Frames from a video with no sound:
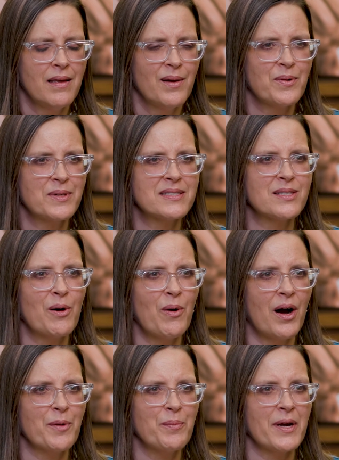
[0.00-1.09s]
it was so
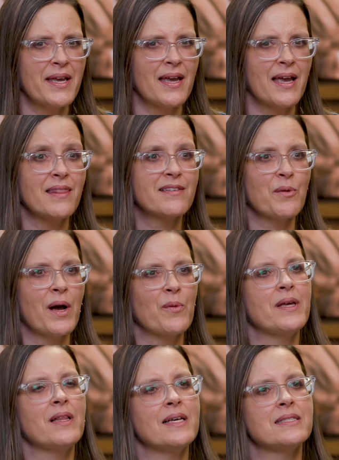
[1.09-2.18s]
heartbreaking. And so I
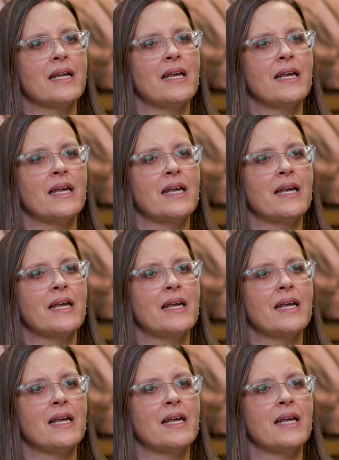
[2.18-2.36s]
realized that